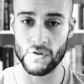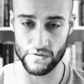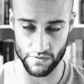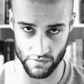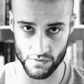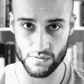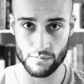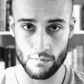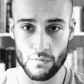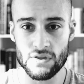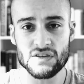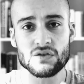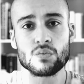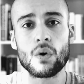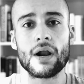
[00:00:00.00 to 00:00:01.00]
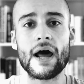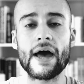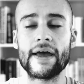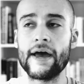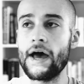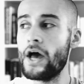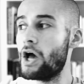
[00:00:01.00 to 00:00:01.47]
This is this is what
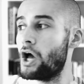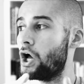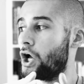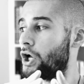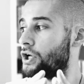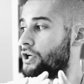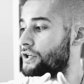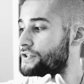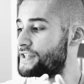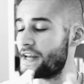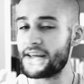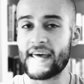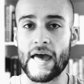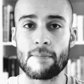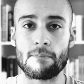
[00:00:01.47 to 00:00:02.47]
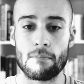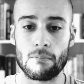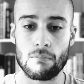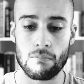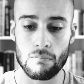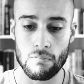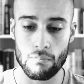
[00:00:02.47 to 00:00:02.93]
I dedicate
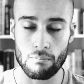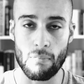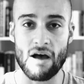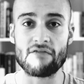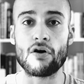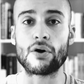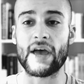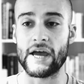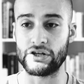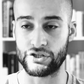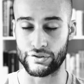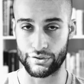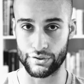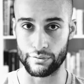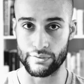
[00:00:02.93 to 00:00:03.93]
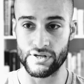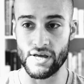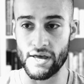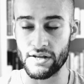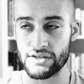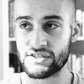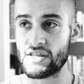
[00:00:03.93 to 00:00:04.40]
my vocation to. it,
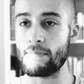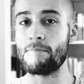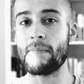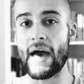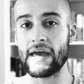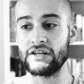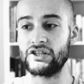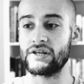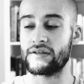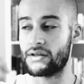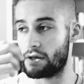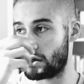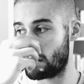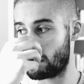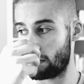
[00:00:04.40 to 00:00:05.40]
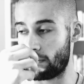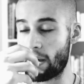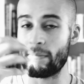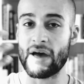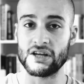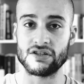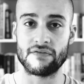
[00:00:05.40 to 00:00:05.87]
it is the major my
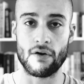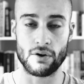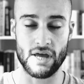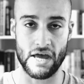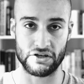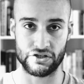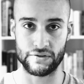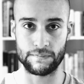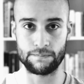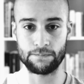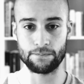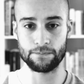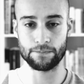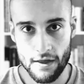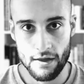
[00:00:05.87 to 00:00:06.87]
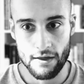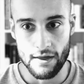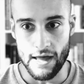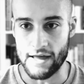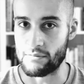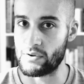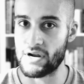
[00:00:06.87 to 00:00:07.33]
major vocation.
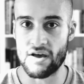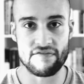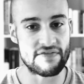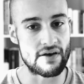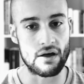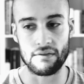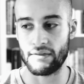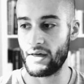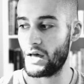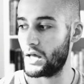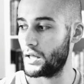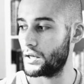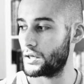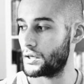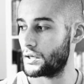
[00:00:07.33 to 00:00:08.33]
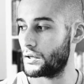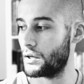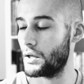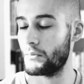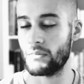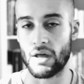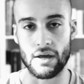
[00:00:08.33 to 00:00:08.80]
And when I found that,
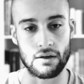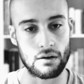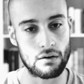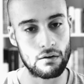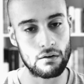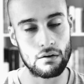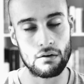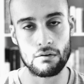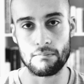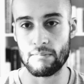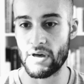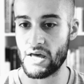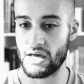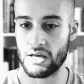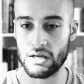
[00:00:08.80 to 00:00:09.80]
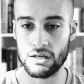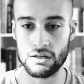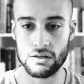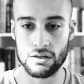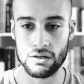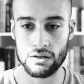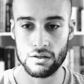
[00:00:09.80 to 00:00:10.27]
I'm like, oh
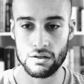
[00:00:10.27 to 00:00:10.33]
man,